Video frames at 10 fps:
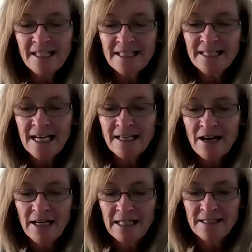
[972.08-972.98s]
the
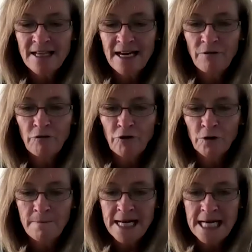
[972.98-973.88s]
standout insight for
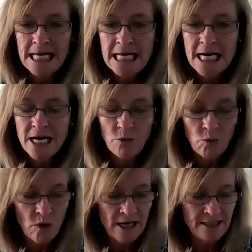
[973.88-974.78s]
me
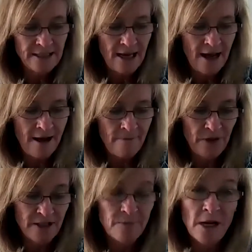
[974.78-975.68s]
was um,
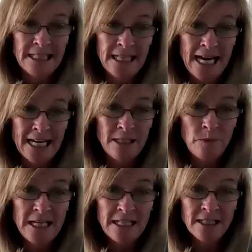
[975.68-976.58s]
the spontaneity
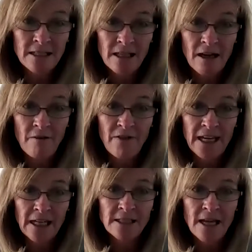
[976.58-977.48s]
piece of
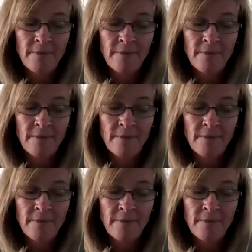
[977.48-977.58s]
things.